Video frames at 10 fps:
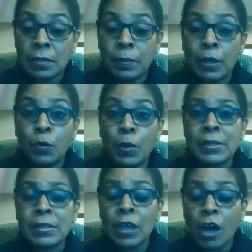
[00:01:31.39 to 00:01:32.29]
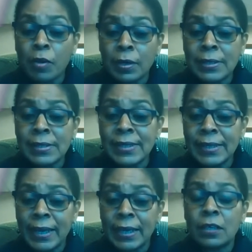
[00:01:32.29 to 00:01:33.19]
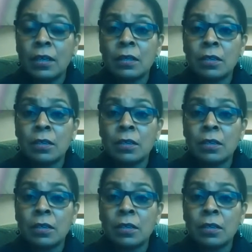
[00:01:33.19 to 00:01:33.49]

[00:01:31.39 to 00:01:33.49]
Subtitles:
Tobago is currently seeking